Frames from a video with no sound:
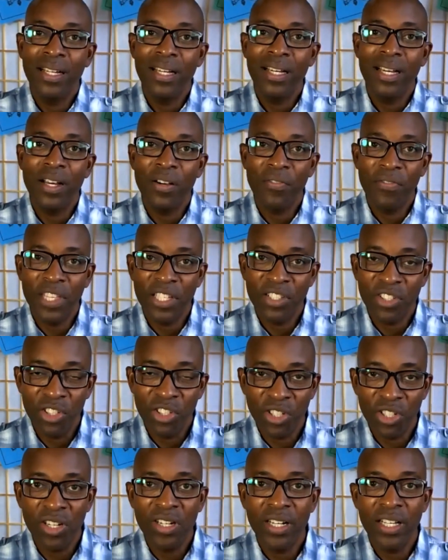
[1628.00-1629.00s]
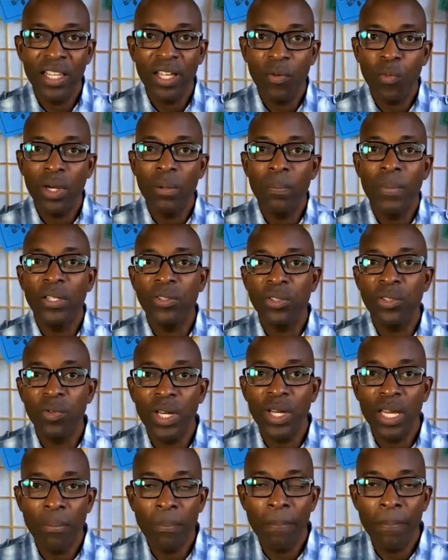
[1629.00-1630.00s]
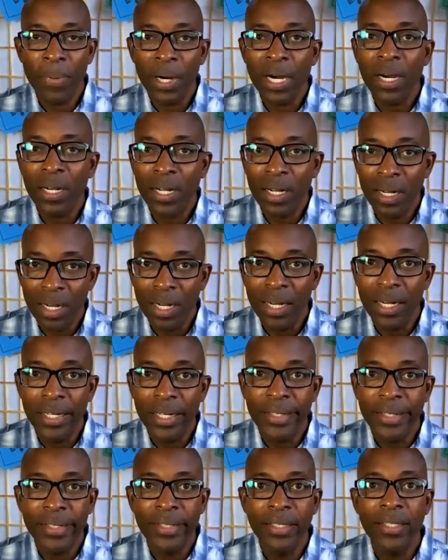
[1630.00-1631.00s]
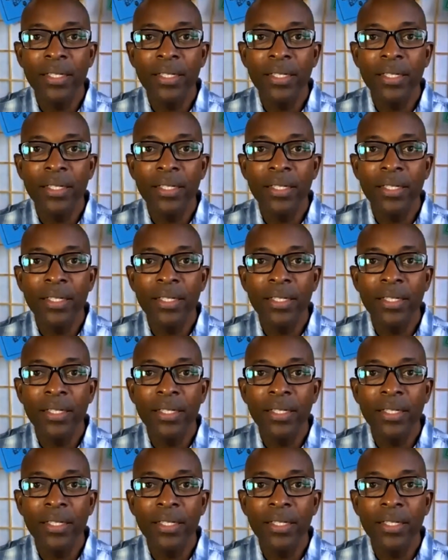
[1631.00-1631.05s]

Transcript: of this journey that we're about to embark on.